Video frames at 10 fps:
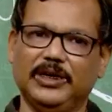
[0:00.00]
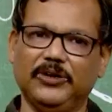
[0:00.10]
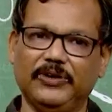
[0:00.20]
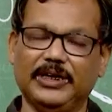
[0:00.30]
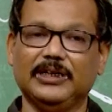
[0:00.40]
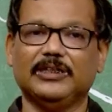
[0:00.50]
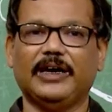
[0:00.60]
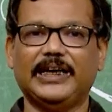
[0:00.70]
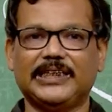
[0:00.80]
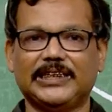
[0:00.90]
even
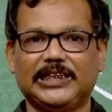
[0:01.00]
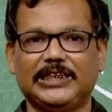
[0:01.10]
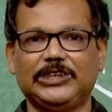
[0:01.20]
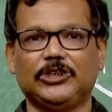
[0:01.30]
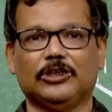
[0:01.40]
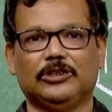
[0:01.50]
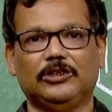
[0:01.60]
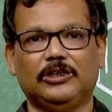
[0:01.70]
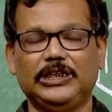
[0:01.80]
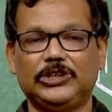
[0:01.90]
the SST teacher,
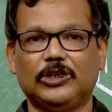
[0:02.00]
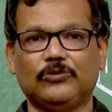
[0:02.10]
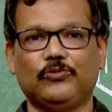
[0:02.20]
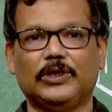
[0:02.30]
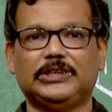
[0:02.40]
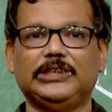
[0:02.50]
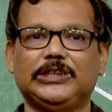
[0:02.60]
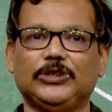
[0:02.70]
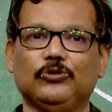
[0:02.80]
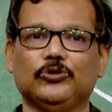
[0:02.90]
the teacher who was
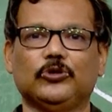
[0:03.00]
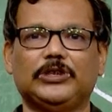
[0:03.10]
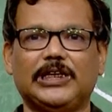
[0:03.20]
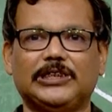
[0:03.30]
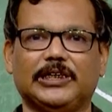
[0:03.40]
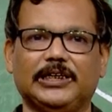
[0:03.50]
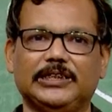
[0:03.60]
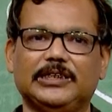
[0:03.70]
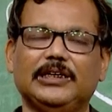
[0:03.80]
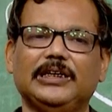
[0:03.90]
teaching you social studies,